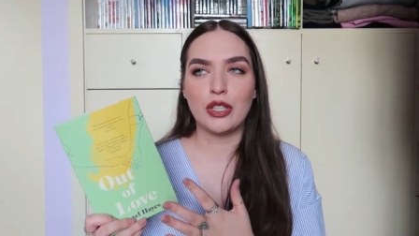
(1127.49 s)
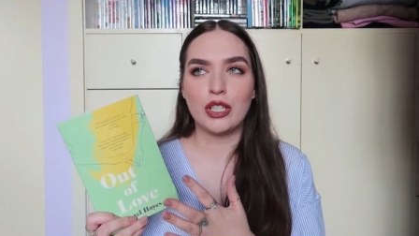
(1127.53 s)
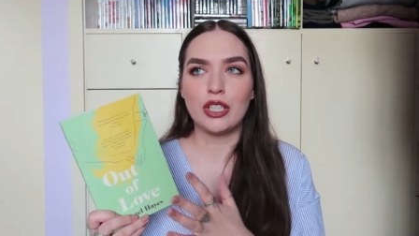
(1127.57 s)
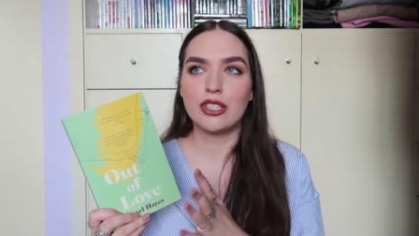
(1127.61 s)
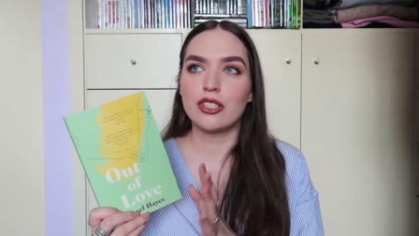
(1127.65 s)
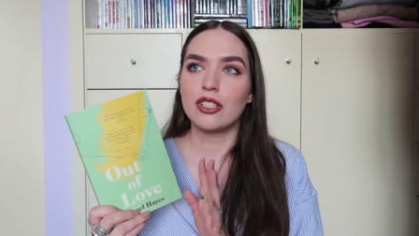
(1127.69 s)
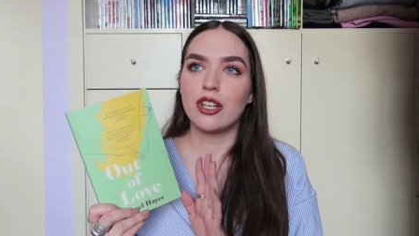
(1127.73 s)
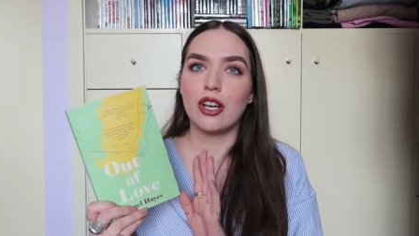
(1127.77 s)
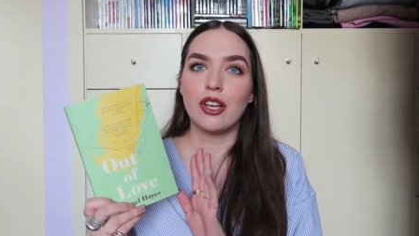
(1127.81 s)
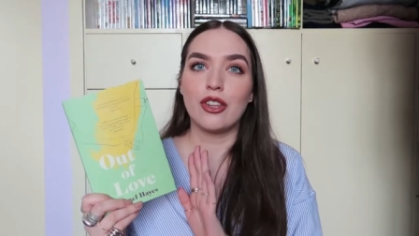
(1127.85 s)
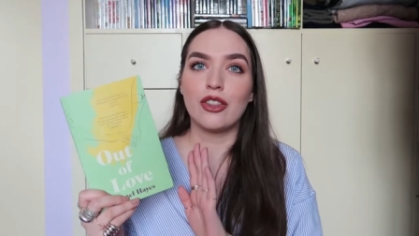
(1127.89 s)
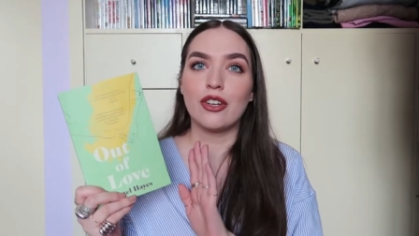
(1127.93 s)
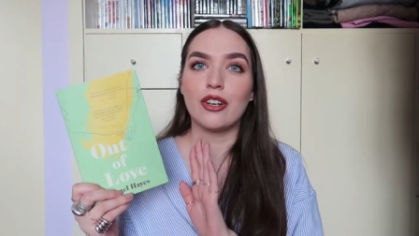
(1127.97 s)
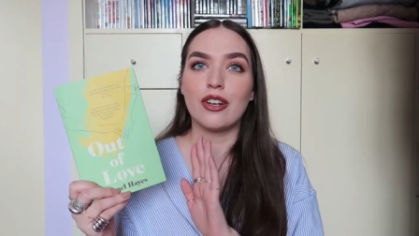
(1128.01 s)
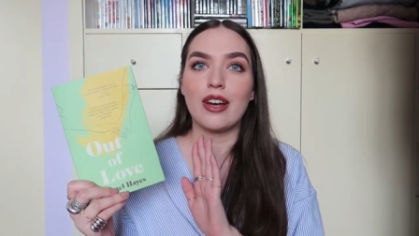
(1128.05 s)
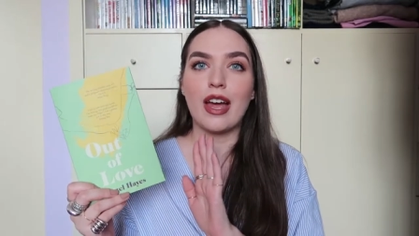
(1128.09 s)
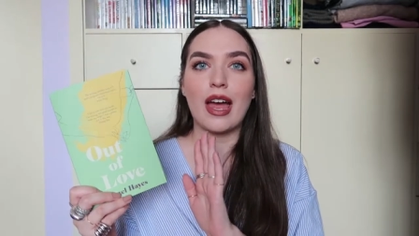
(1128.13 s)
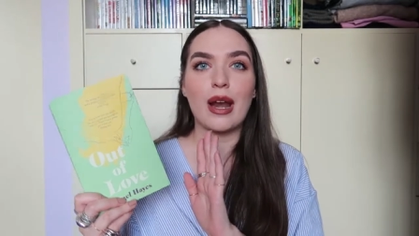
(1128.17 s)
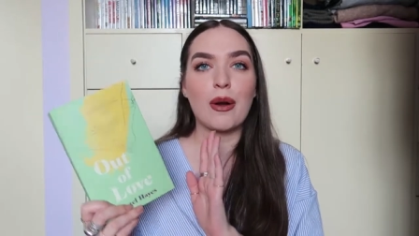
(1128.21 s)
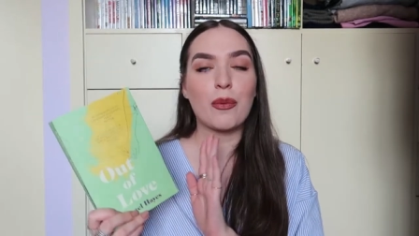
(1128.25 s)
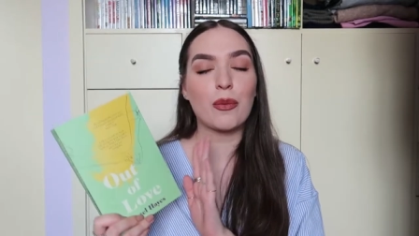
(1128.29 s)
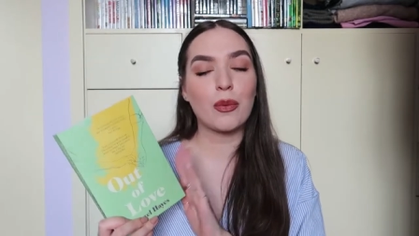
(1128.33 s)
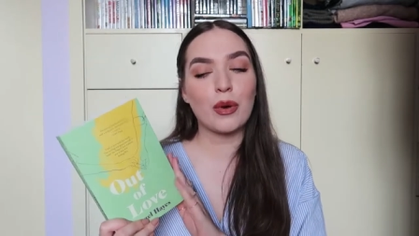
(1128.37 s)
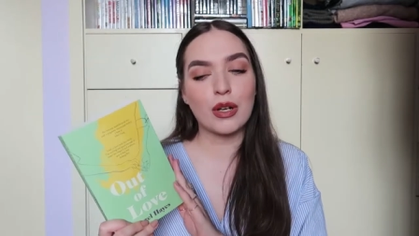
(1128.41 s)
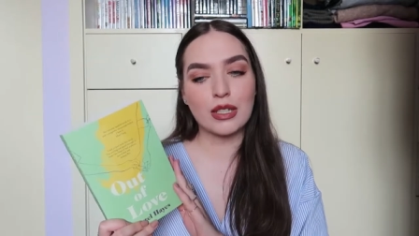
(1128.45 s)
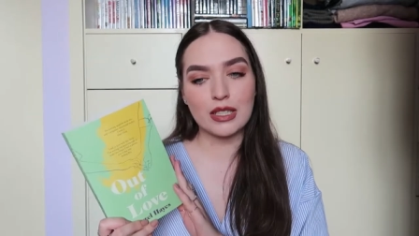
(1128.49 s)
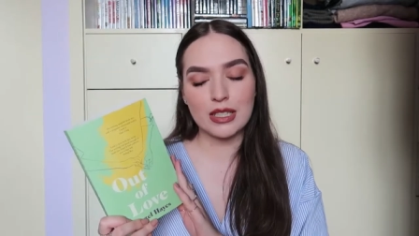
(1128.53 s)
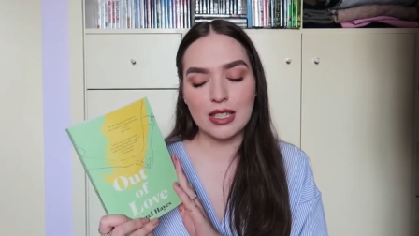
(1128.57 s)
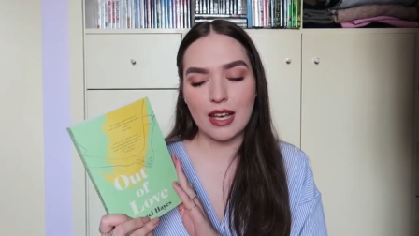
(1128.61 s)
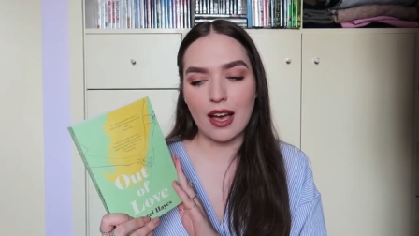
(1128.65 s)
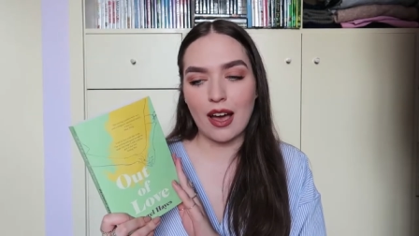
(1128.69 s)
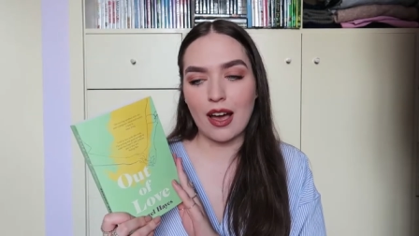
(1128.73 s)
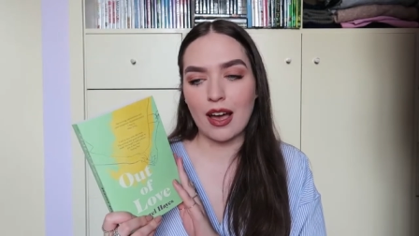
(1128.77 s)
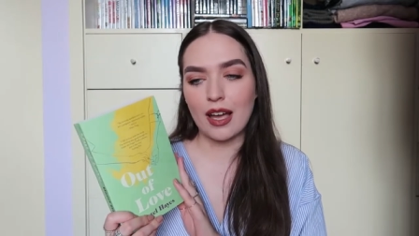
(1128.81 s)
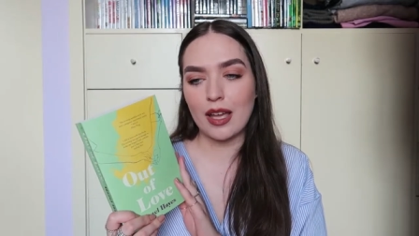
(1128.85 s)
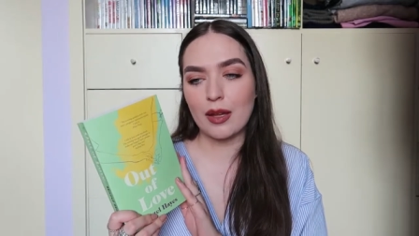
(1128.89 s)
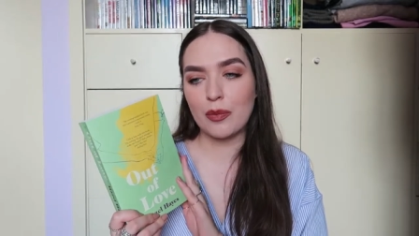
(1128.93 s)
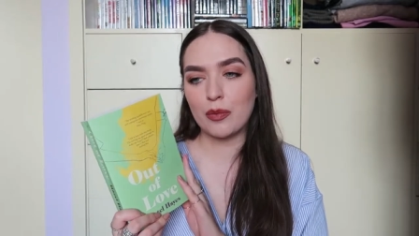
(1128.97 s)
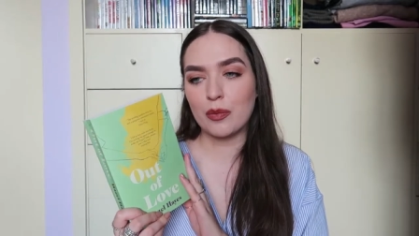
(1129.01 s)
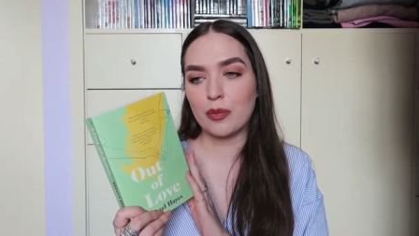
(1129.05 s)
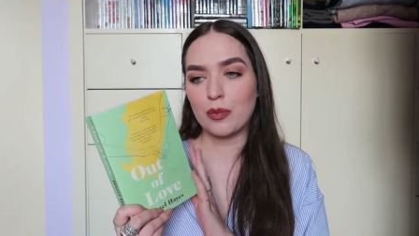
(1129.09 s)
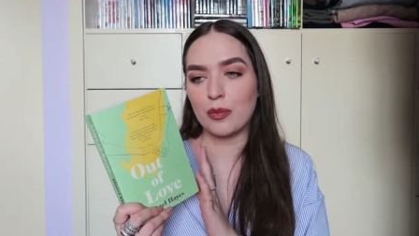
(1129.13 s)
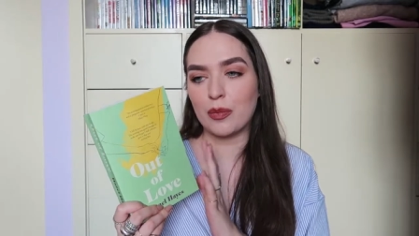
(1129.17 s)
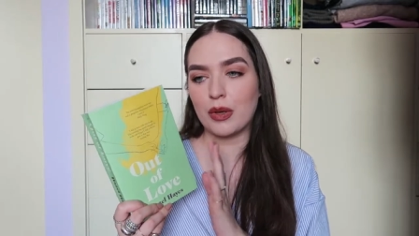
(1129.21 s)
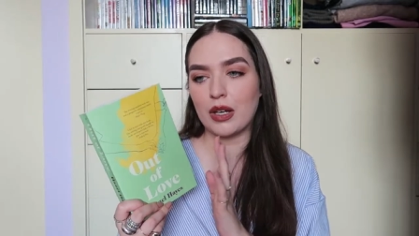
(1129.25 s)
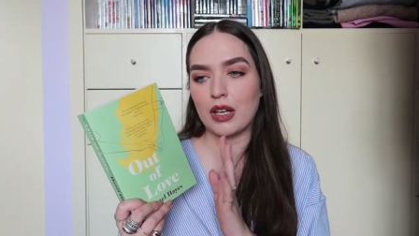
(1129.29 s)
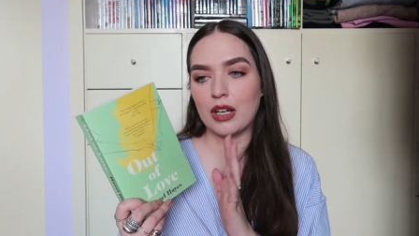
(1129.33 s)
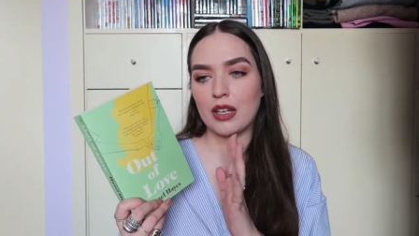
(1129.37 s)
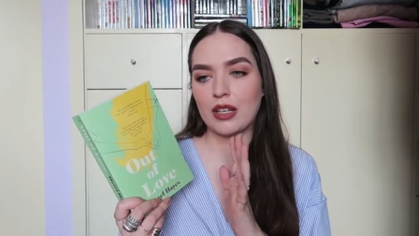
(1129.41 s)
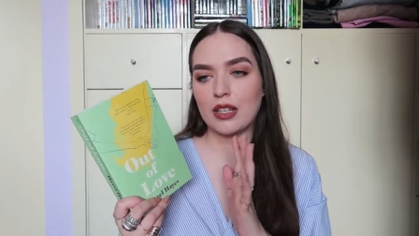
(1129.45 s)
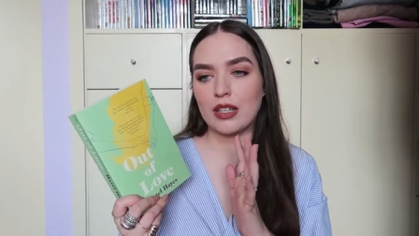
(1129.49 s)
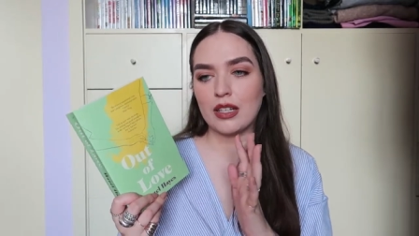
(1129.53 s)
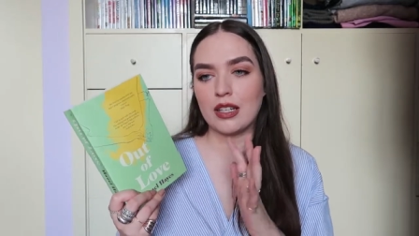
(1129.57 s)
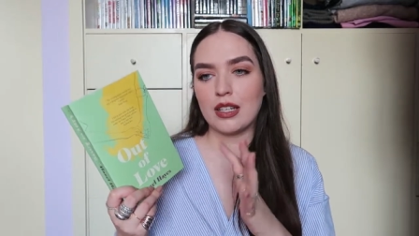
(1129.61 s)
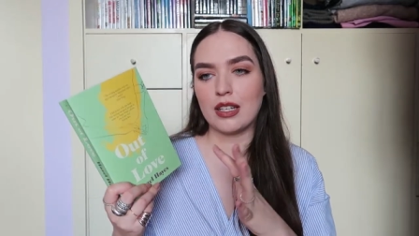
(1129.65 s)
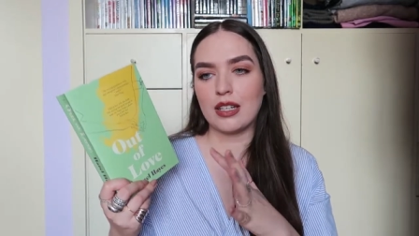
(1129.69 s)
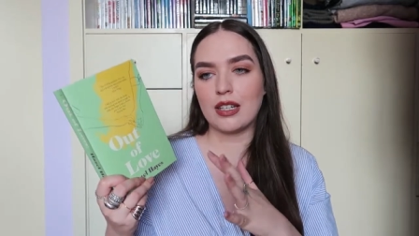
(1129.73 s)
each other at one time but